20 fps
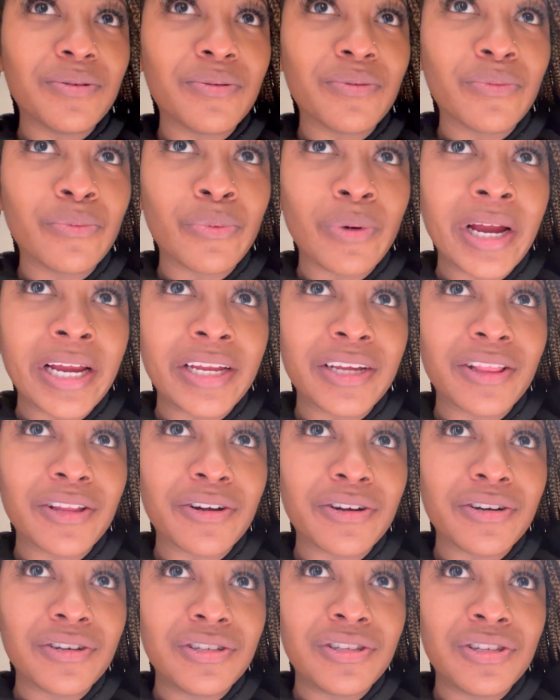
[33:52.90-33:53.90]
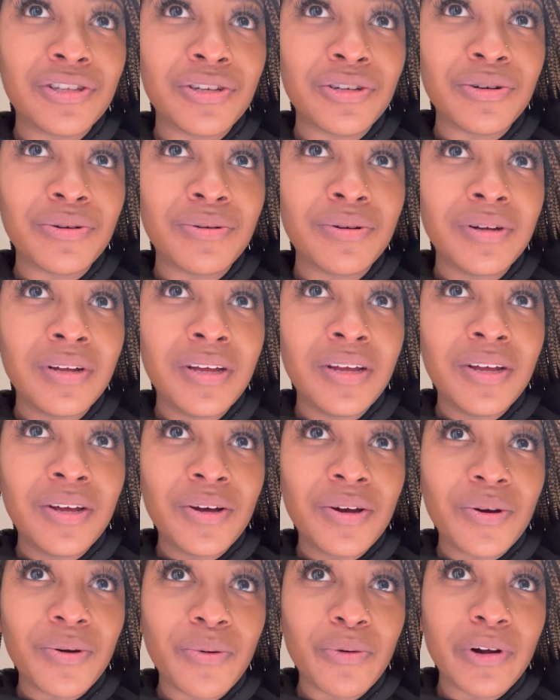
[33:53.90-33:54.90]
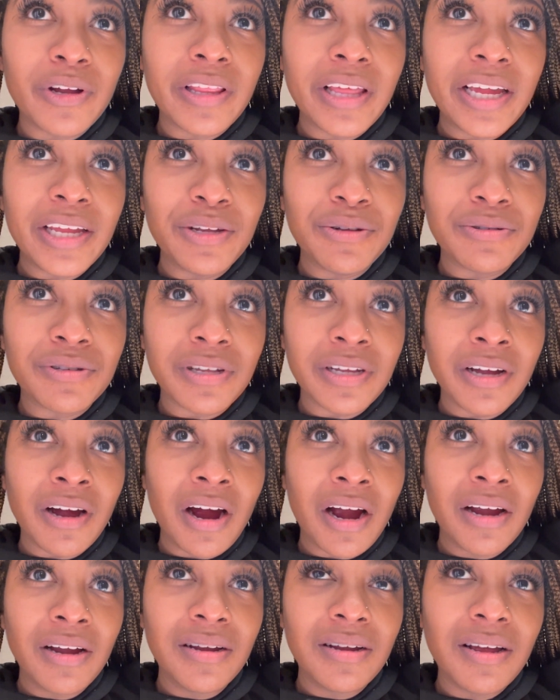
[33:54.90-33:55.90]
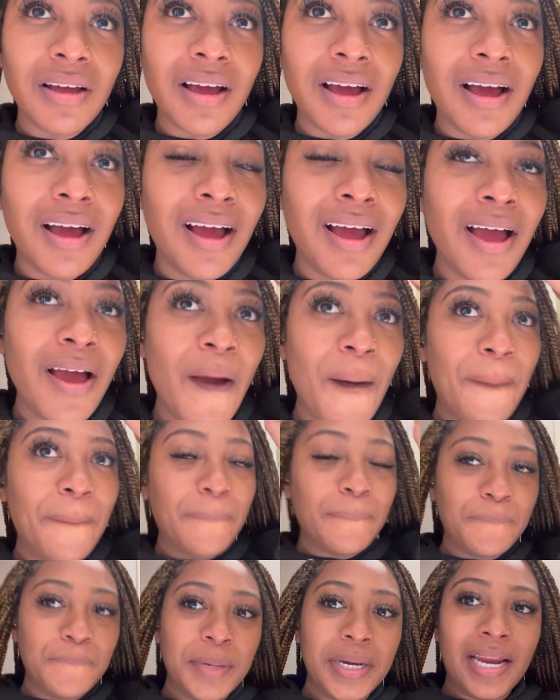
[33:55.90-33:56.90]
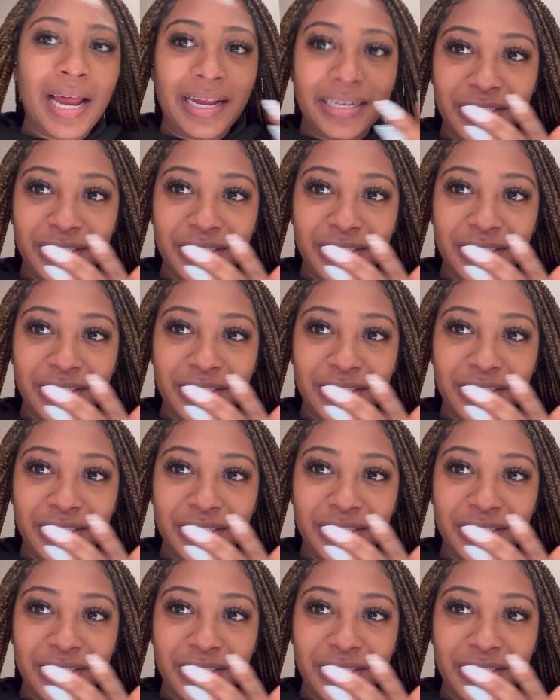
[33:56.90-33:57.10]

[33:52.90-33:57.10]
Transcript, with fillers: regular to where they usually are. But I